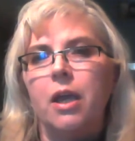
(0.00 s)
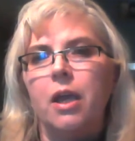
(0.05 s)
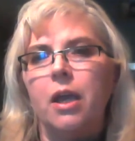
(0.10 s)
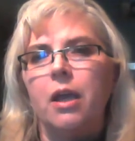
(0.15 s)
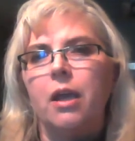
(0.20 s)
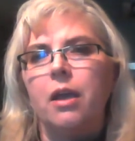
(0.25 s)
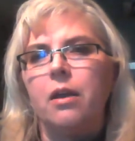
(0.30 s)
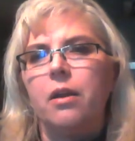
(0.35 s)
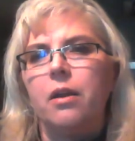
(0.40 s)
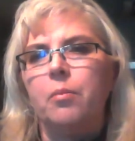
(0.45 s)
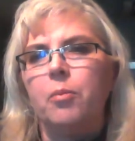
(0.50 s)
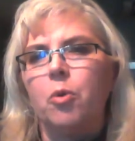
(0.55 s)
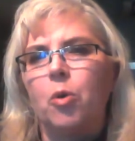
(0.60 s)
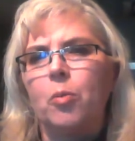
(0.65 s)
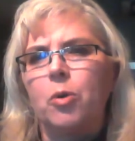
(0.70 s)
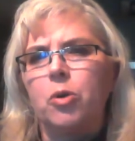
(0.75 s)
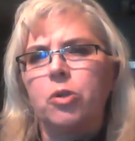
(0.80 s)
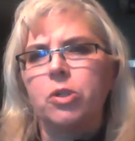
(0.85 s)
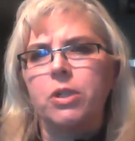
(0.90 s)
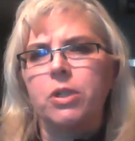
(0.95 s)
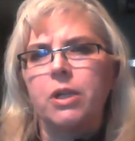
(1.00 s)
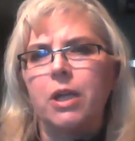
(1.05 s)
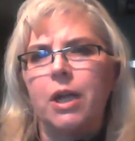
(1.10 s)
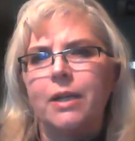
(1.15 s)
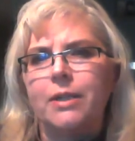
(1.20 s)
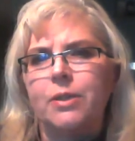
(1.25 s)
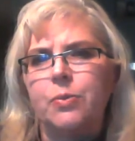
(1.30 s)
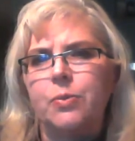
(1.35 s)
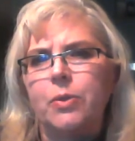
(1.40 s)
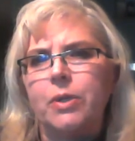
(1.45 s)
And a more
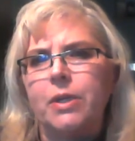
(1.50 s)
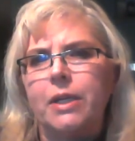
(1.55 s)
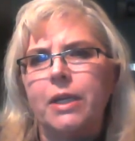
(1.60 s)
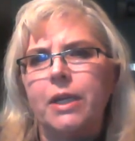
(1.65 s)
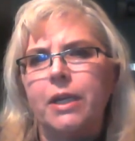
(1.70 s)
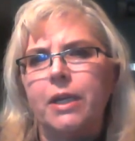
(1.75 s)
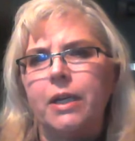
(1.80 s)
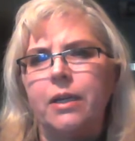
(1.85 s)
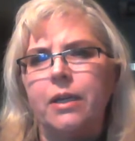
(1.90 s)
personalized reading